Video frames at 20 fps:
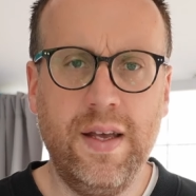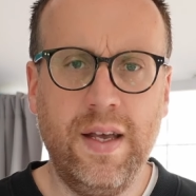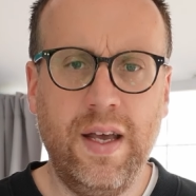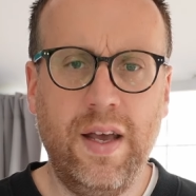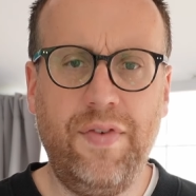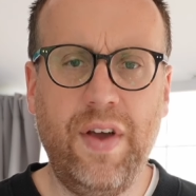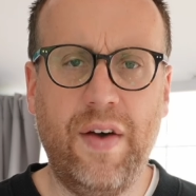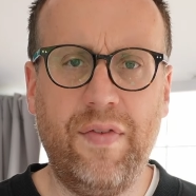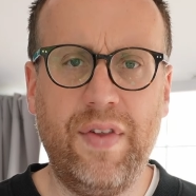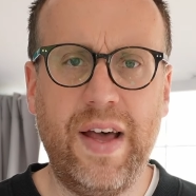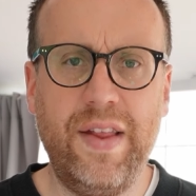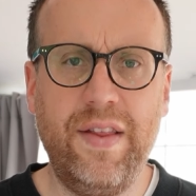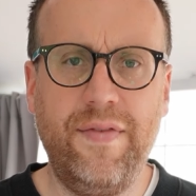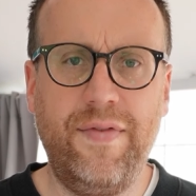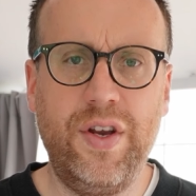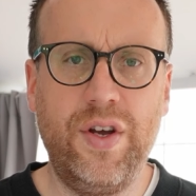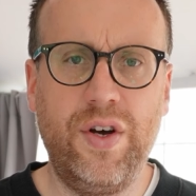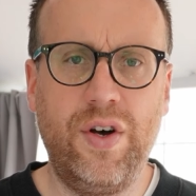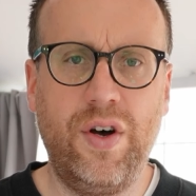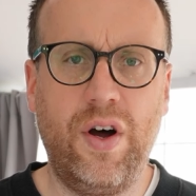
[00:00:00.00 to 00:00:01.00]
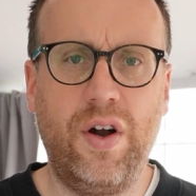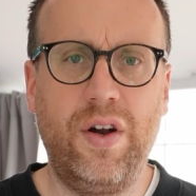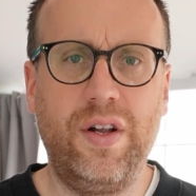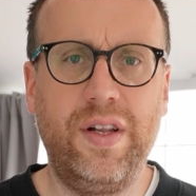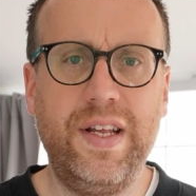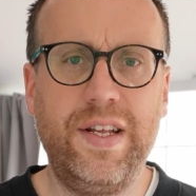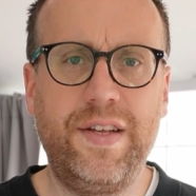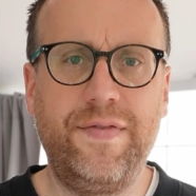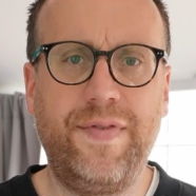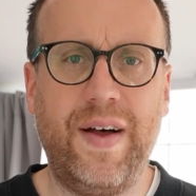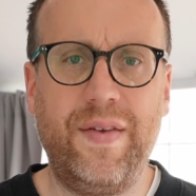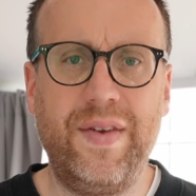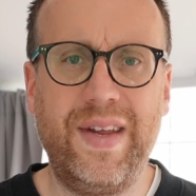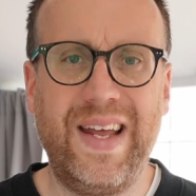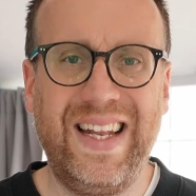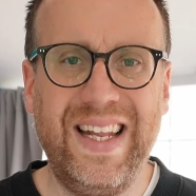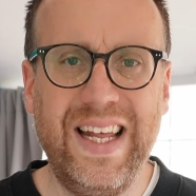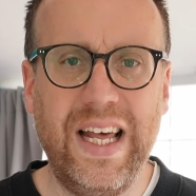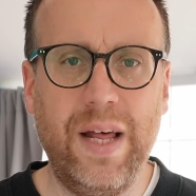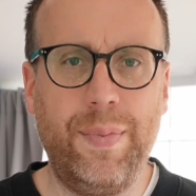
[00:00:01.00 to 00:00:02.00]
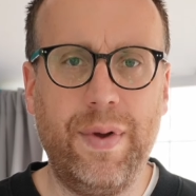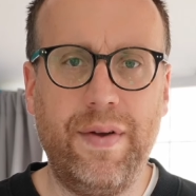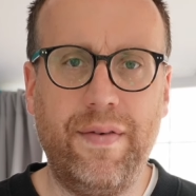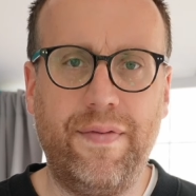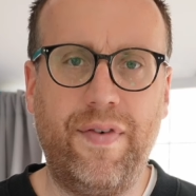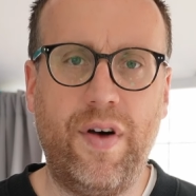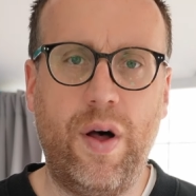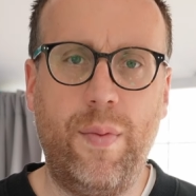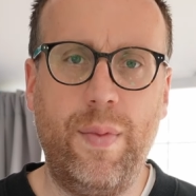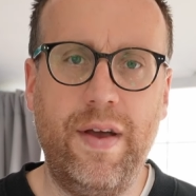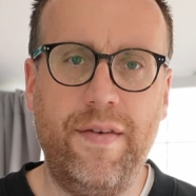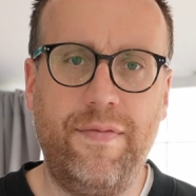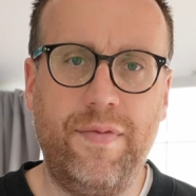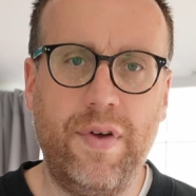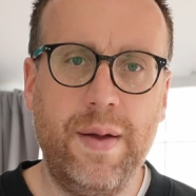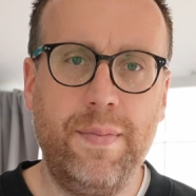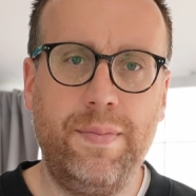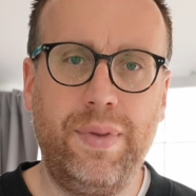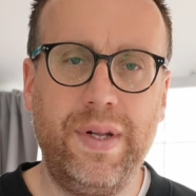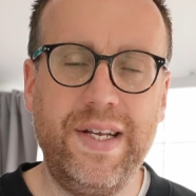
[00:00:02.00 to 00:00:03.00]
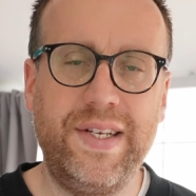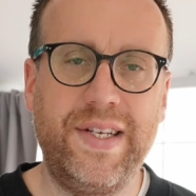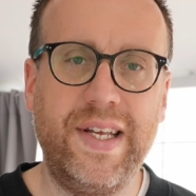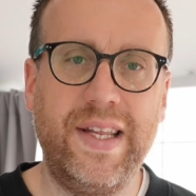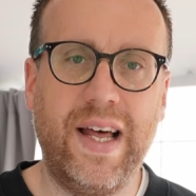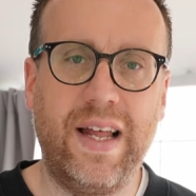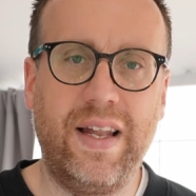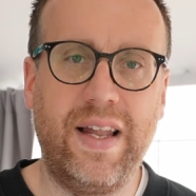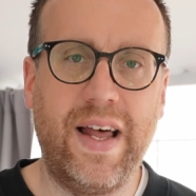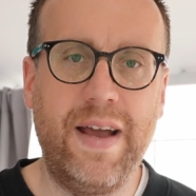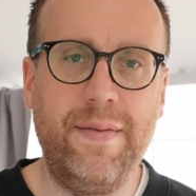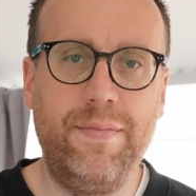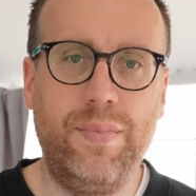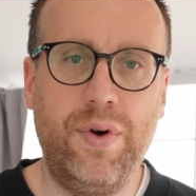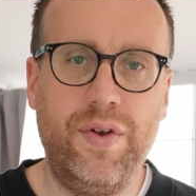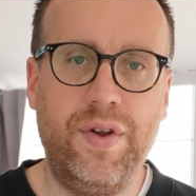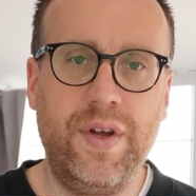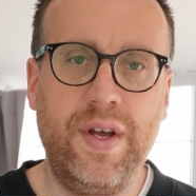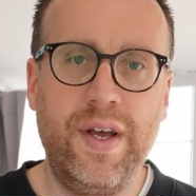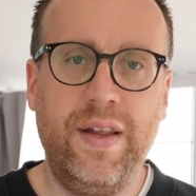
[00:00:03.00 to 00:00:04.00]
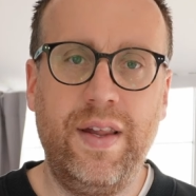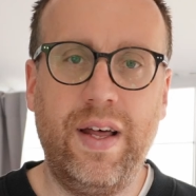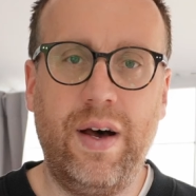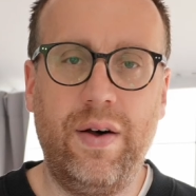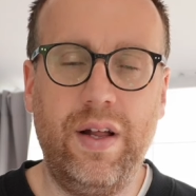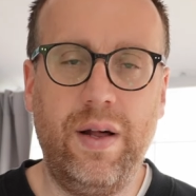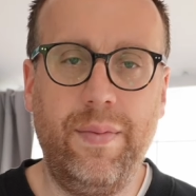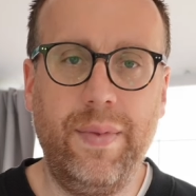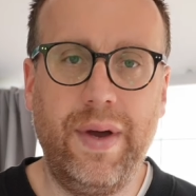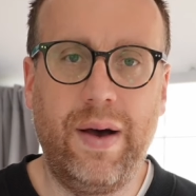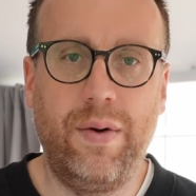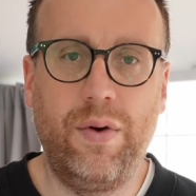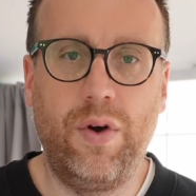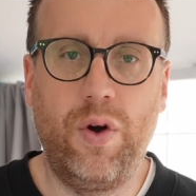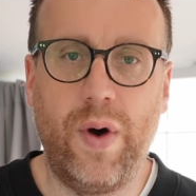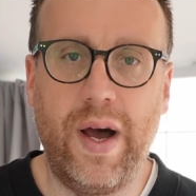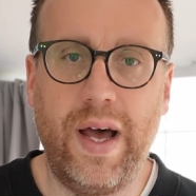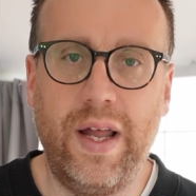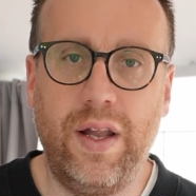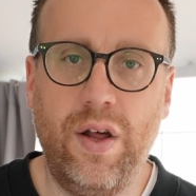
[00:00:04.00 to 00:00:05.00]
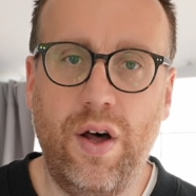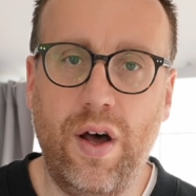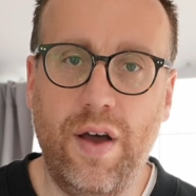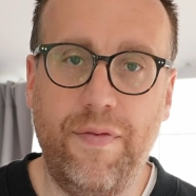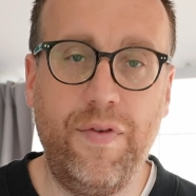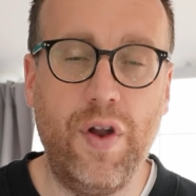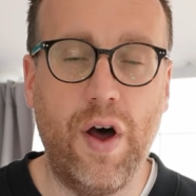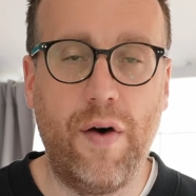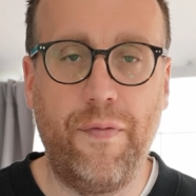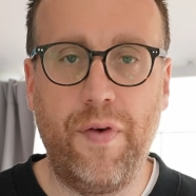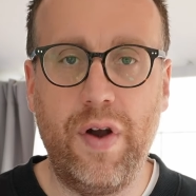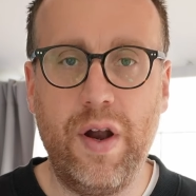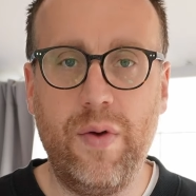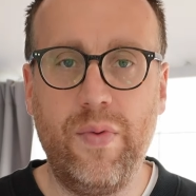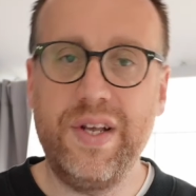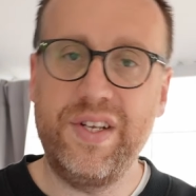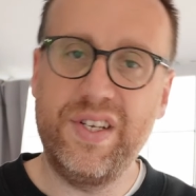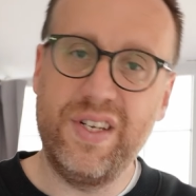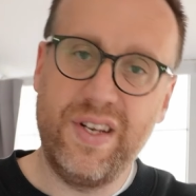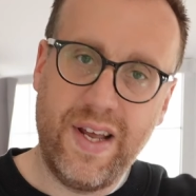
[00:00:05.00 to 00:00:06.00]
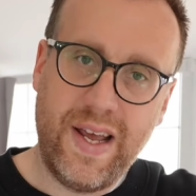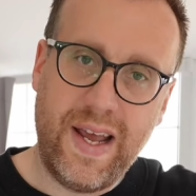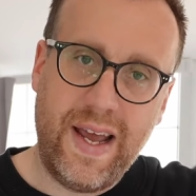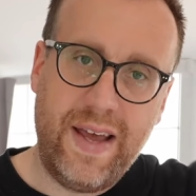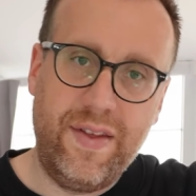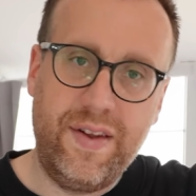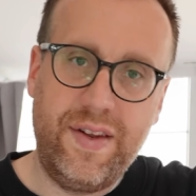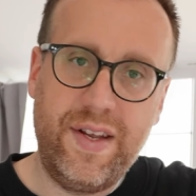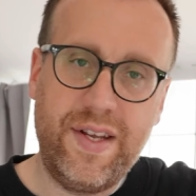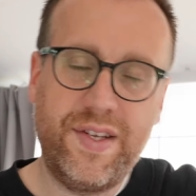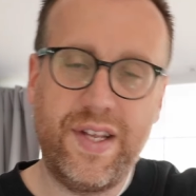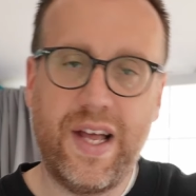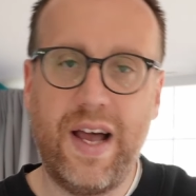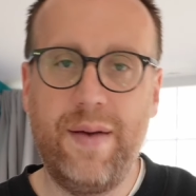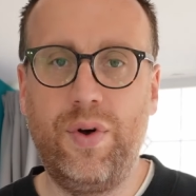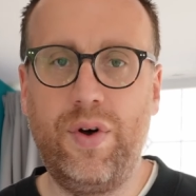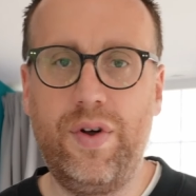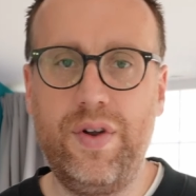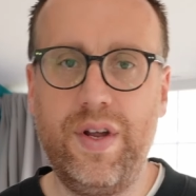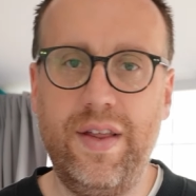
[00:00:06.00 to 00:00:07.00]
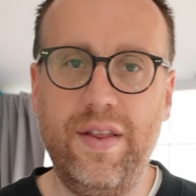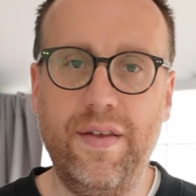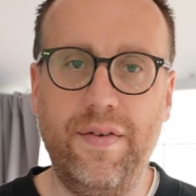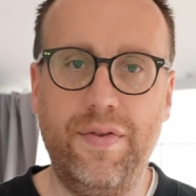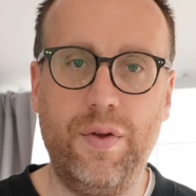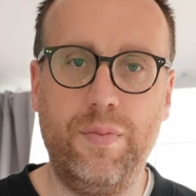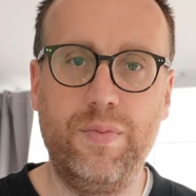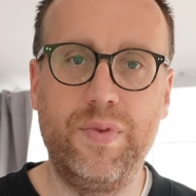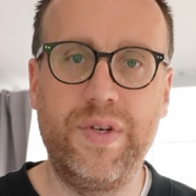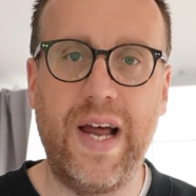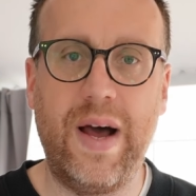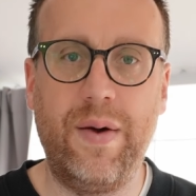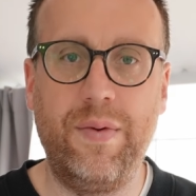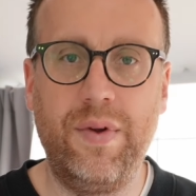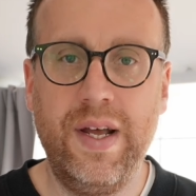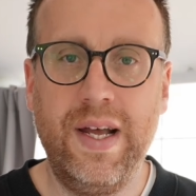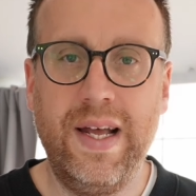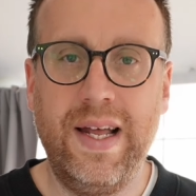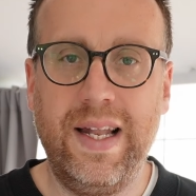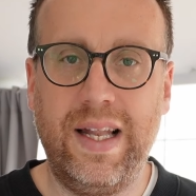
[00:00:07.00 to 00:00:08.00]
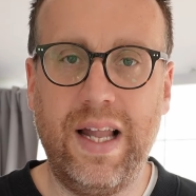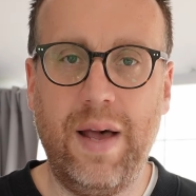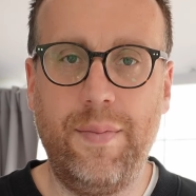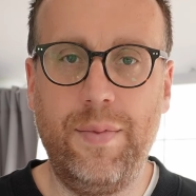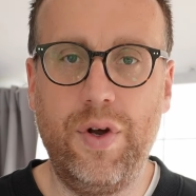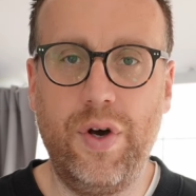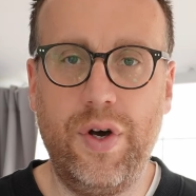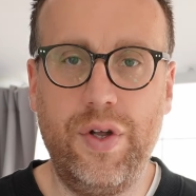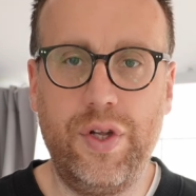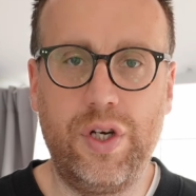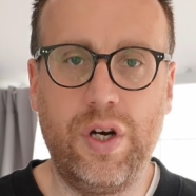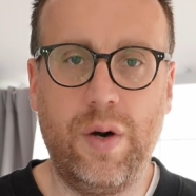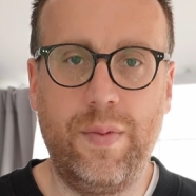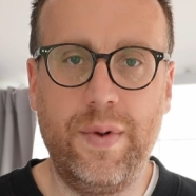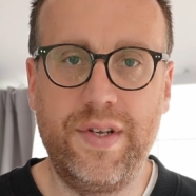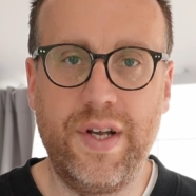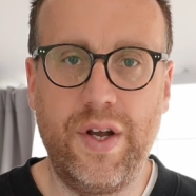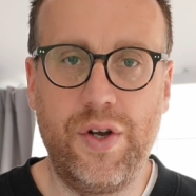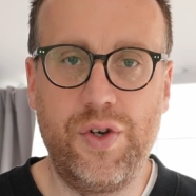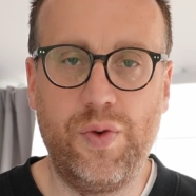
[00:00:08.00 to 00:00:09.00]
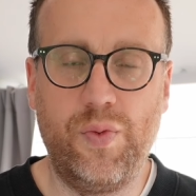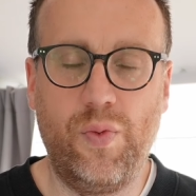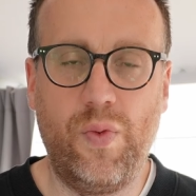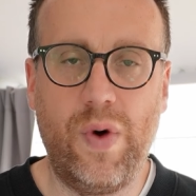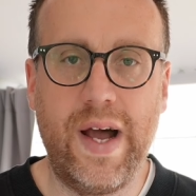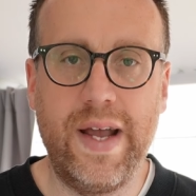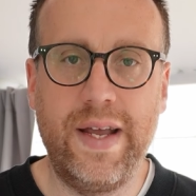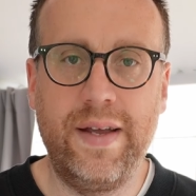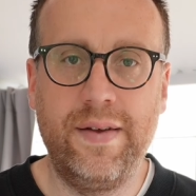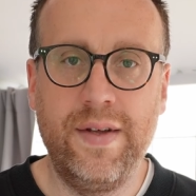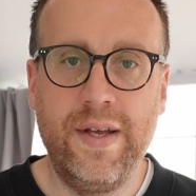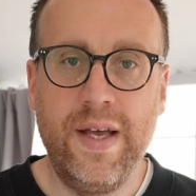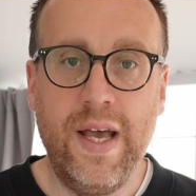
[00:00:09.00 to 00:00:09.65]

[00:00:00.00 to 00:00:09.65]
If you have liked the video, or at least found it a little bit informative, please hit that like button. That'll help me out quite a lot. If not for any reason, hit the dislike button, hit the thumbs down. Let me know in the comment section why.